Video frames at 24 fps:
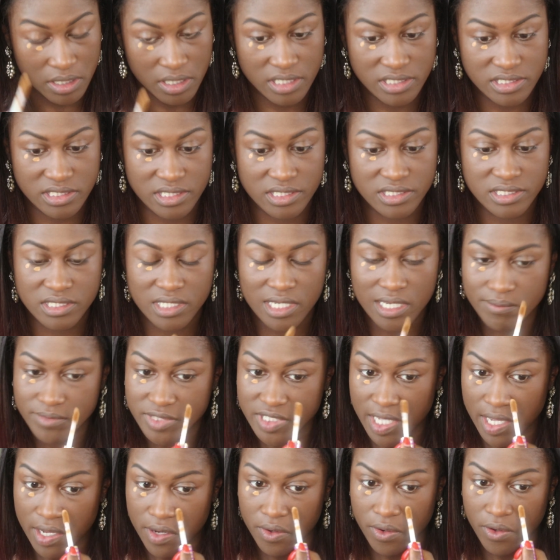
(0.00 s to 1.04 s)
because this comes
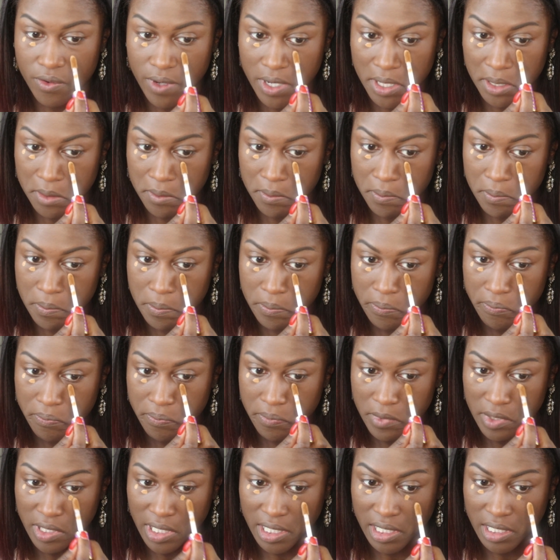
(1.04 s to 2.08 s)
out quite
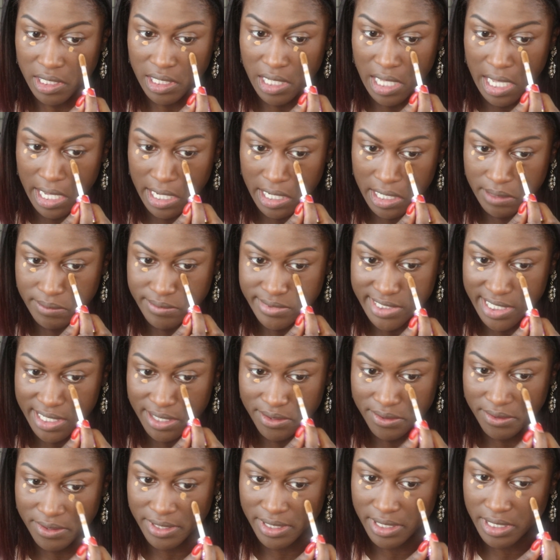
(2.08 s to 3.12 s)
a lot comes
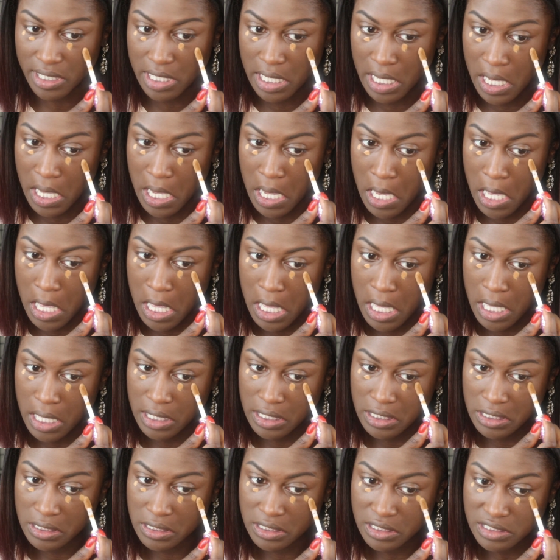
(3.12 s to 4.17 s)
out on it.
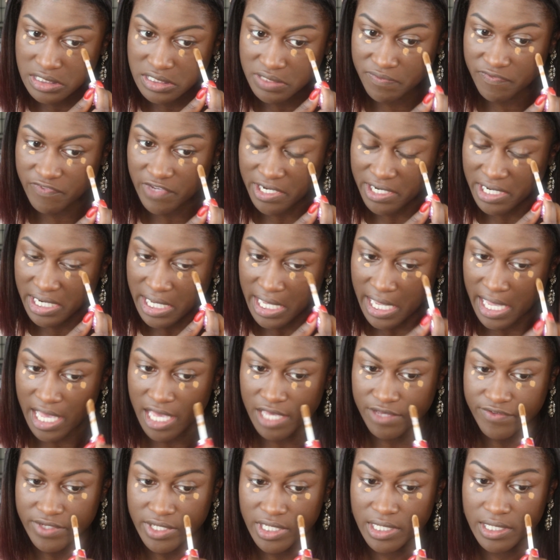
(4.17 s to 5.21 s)
It's very
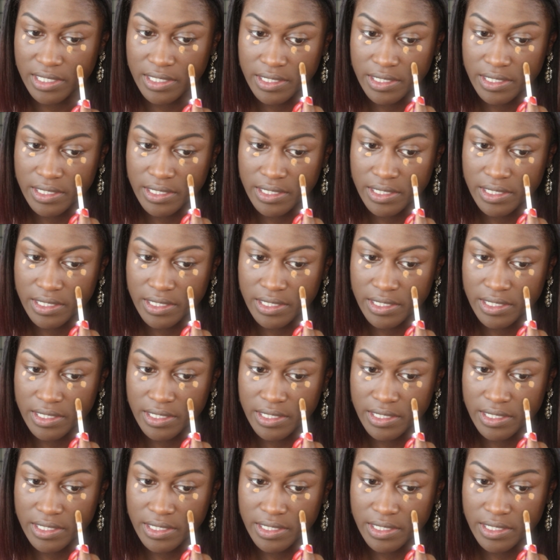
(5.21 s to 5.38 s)
heavy.